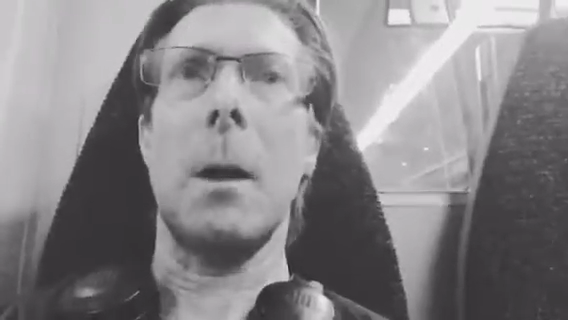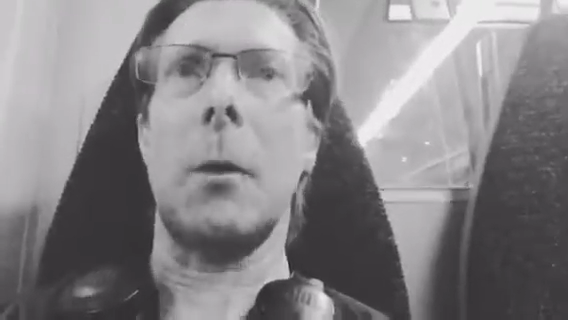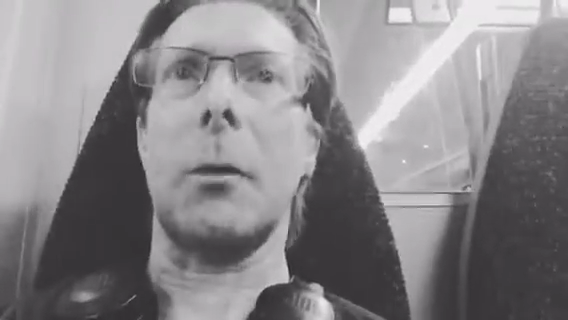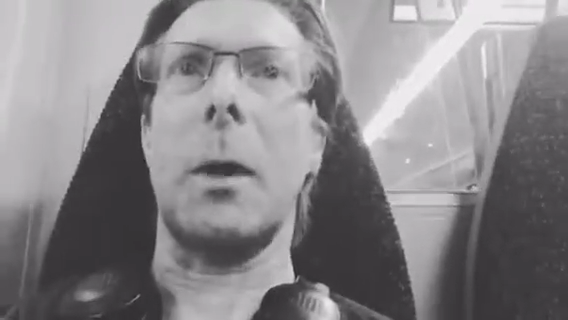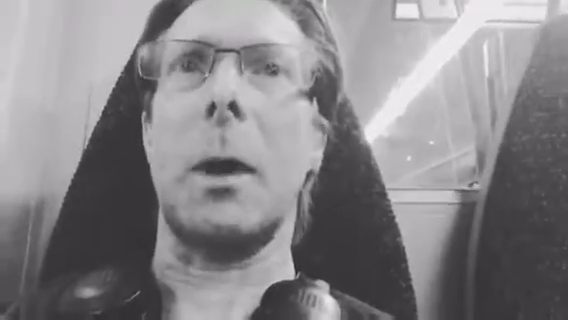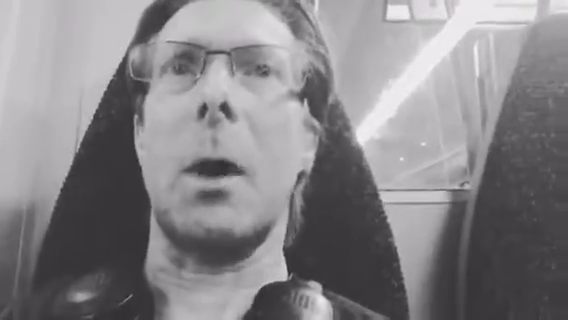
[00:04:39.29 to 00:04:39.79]

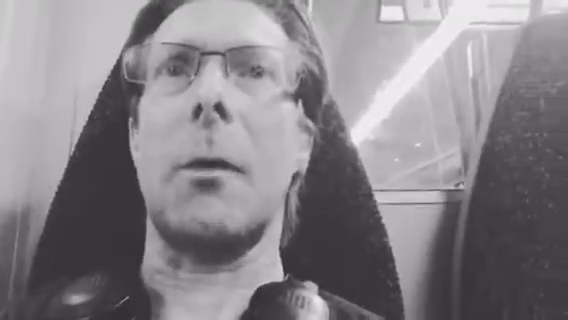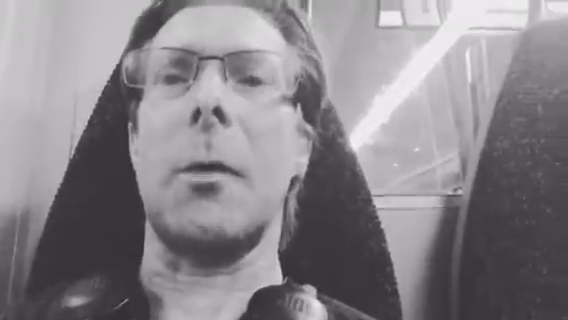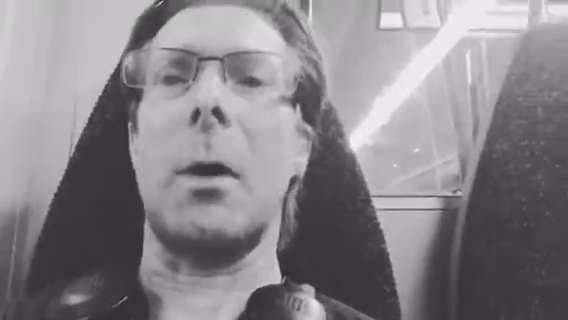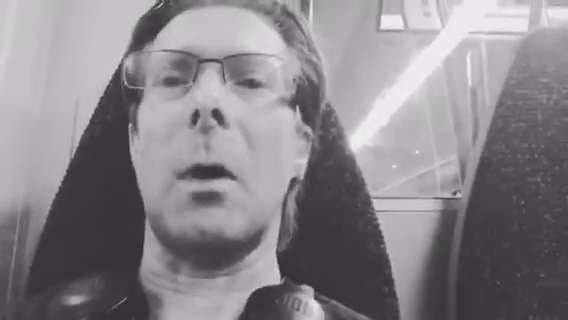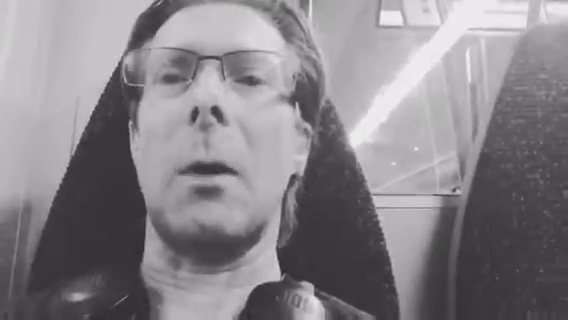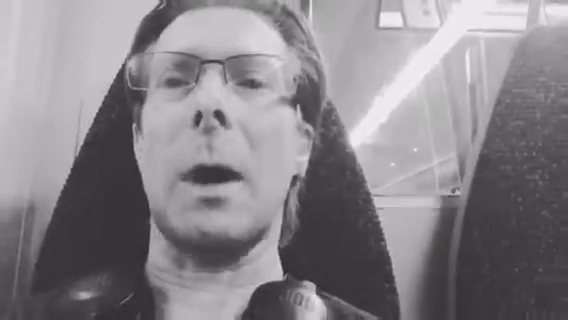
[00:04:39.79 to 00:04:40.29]
was going to go to
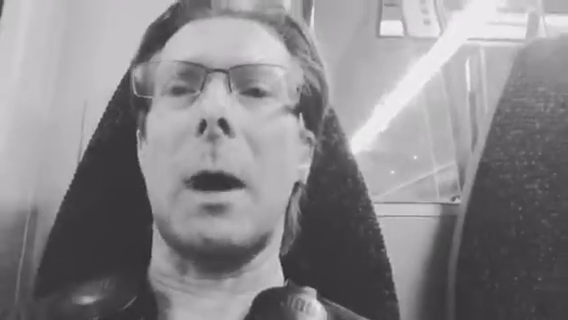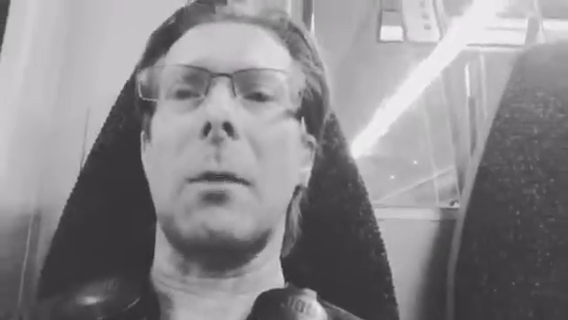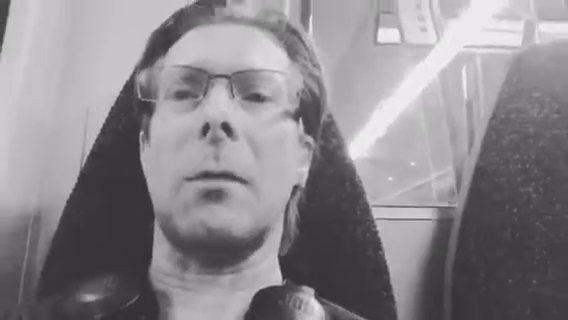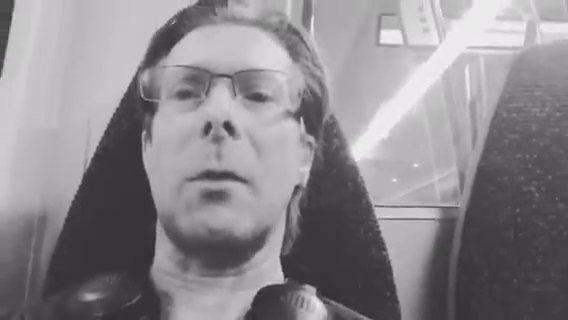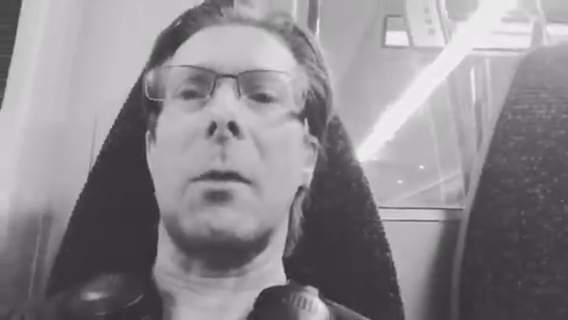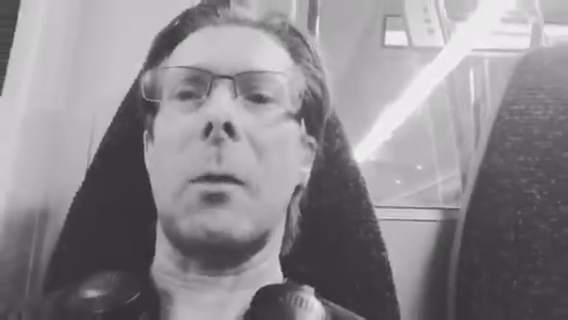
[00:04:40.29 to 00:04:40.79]
the
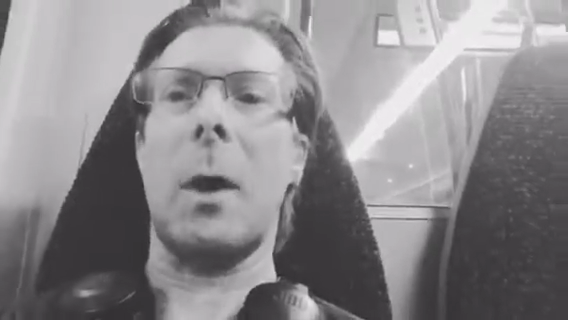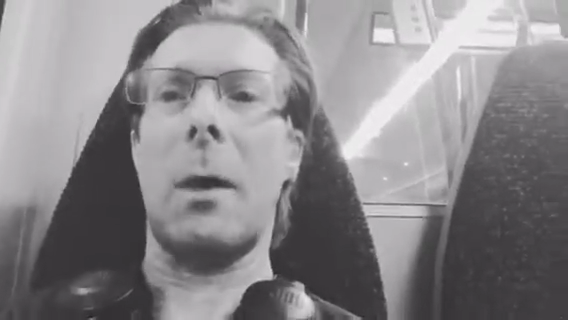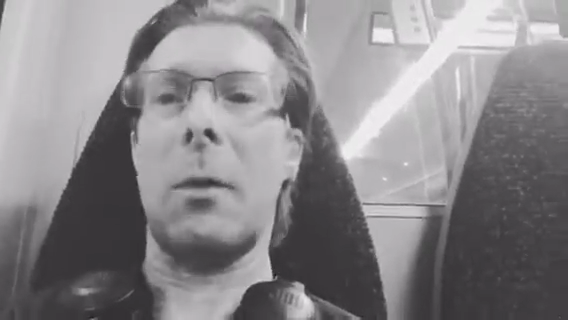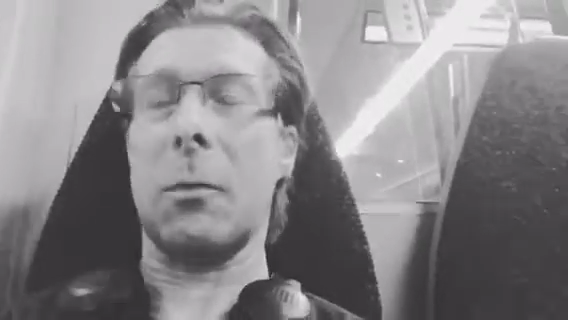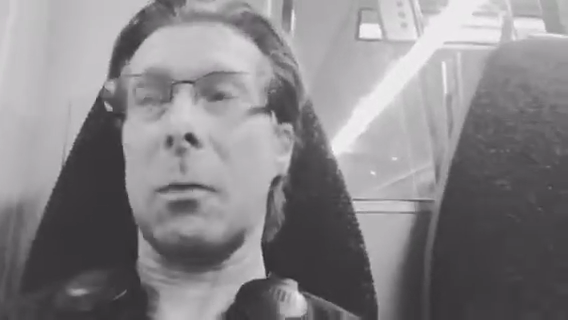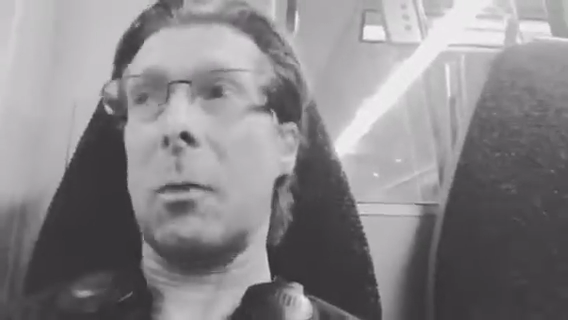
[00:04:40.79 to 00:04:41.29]
location of where
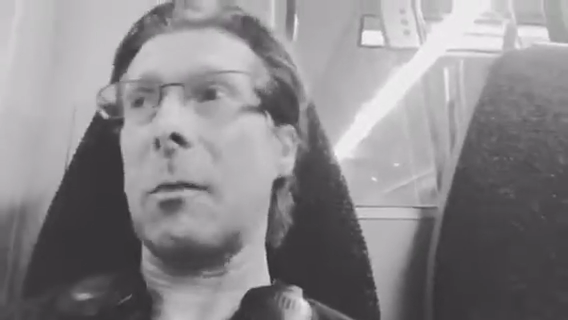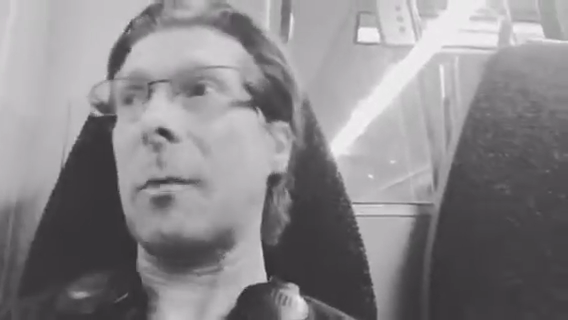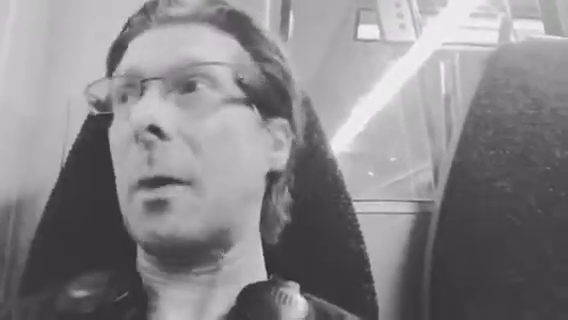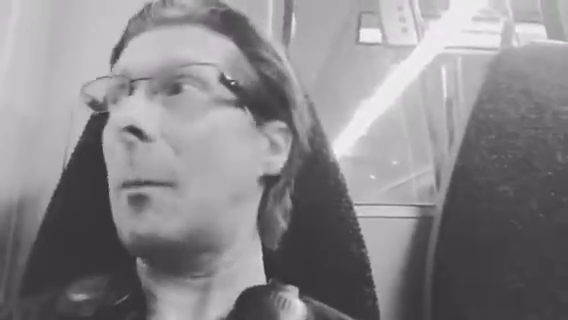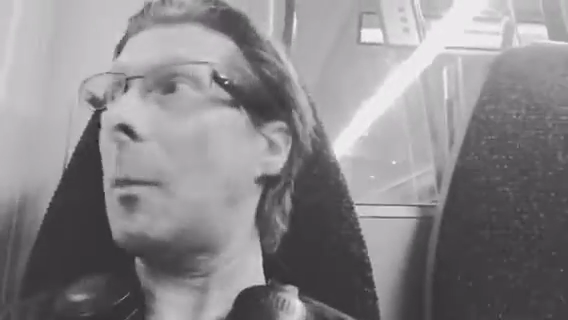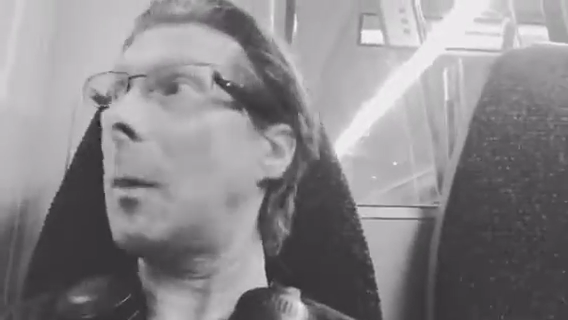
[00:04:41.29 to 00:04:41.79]
this short
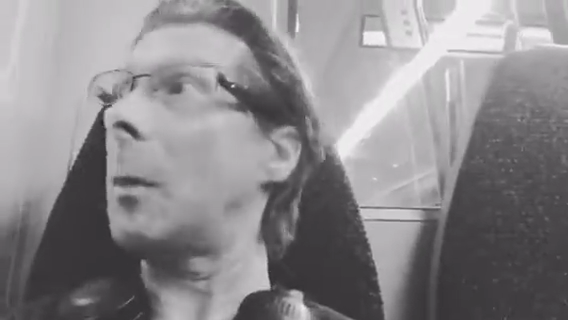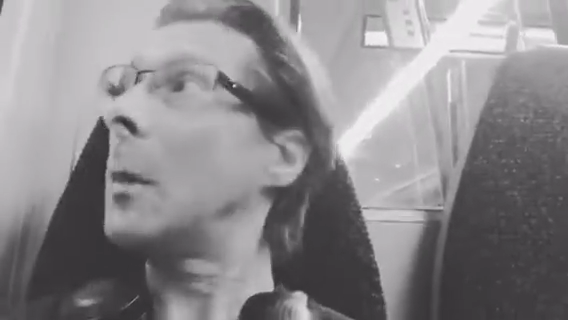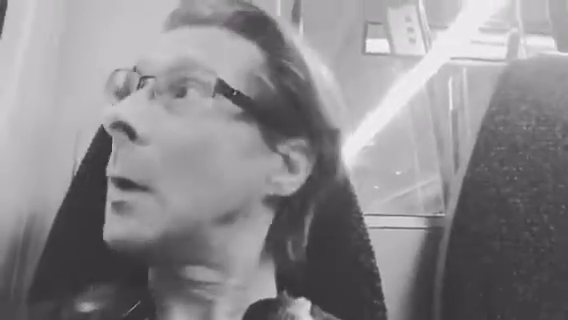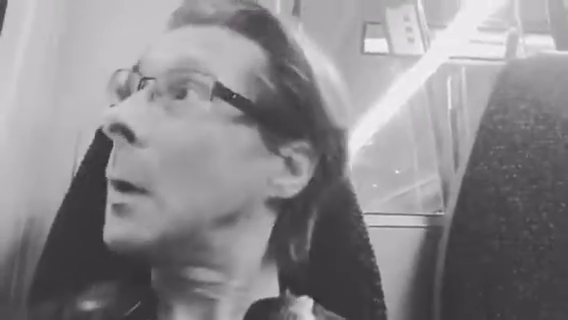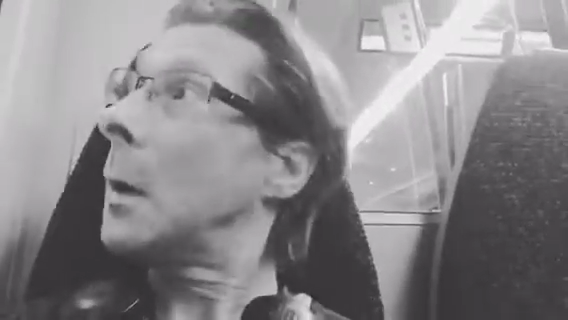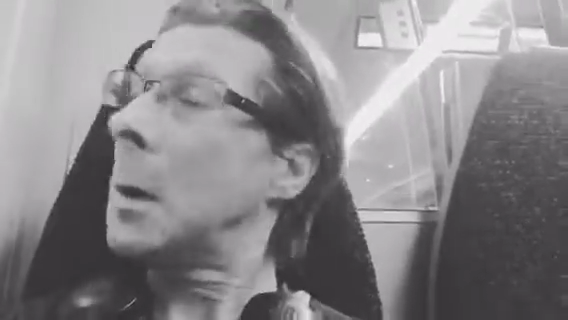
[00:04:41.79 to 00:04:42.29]
film will
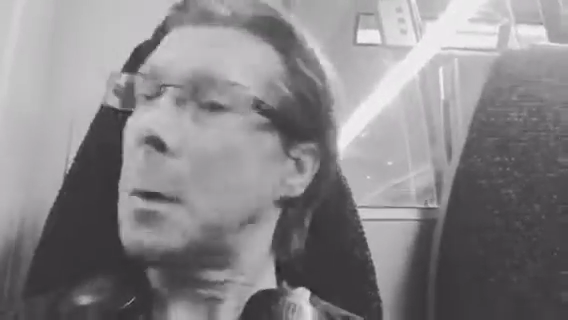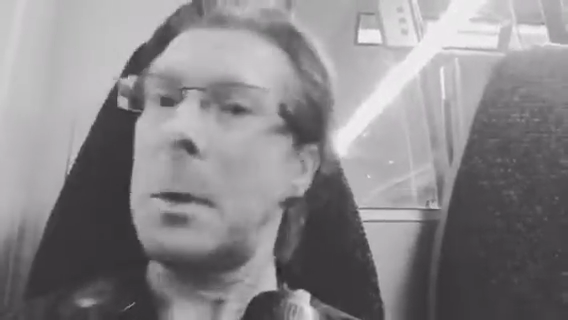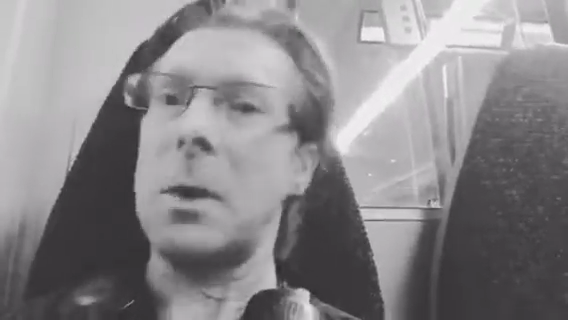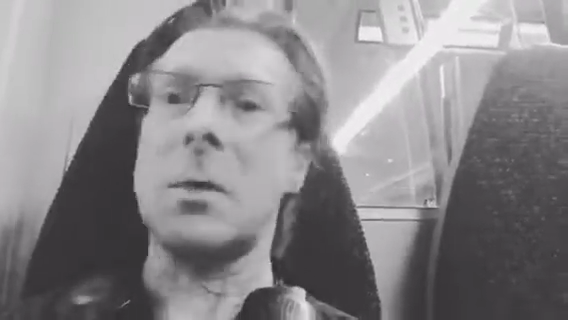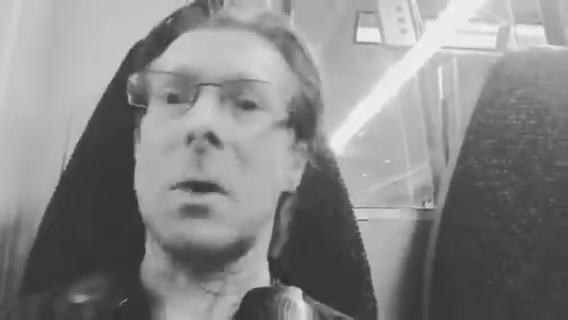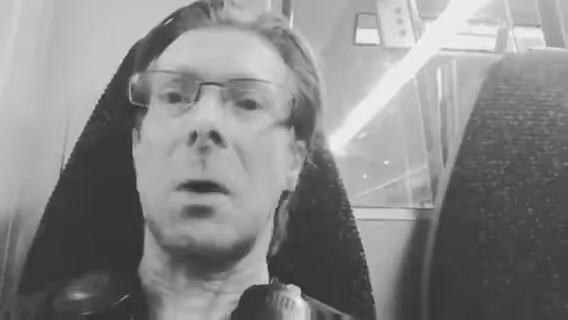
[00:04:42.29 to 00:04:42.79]

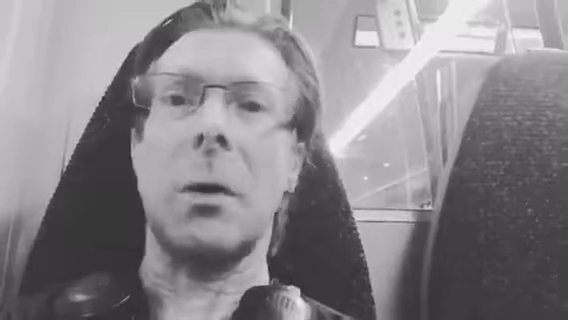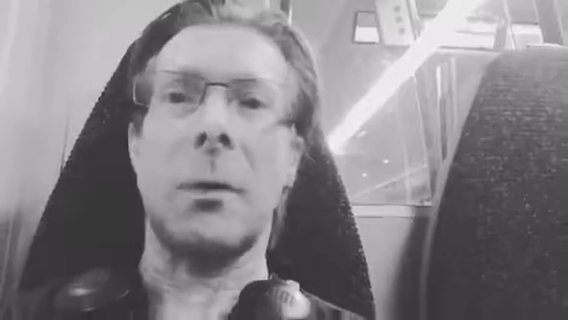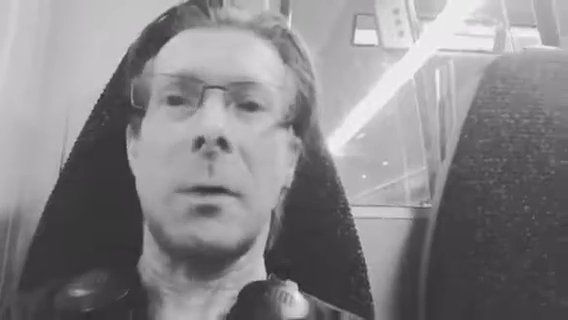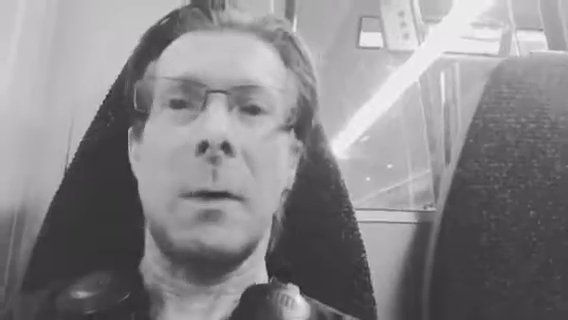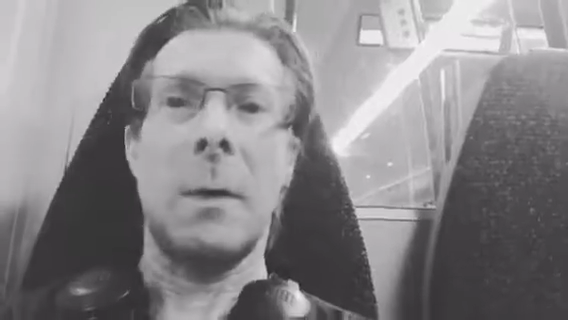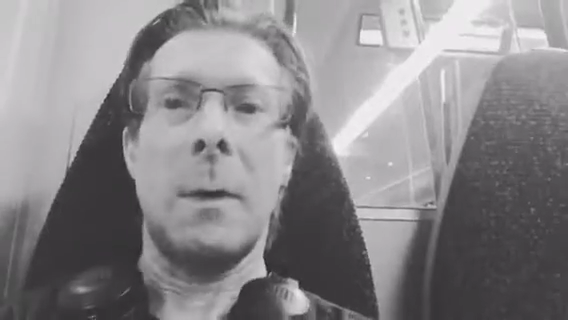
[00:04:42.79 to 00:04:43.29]
be shot.